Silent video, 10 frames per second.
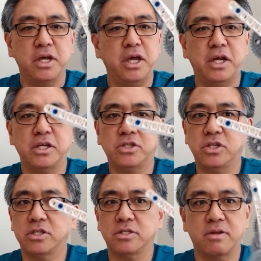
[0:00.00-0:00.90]
and it's
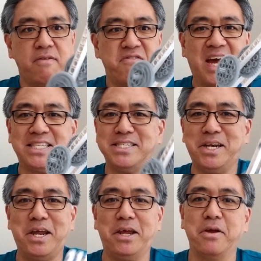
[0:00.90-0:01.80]
just
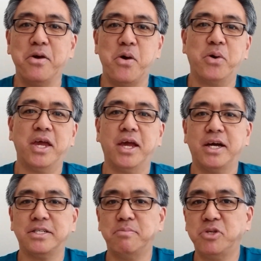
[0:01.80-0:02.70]
fascinating. Okay,
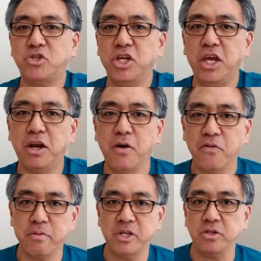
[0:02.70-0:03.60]
guys, I'm Mister Hino
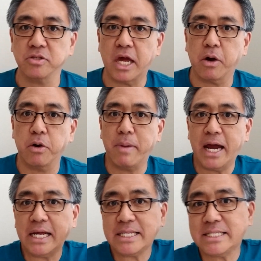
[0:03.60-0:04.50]
from Mission Zaga
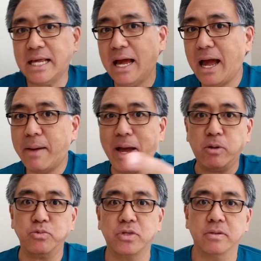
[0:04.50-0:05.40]
Robotics. I'm
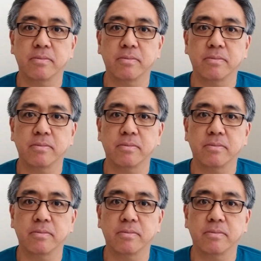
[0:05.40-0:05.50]
out.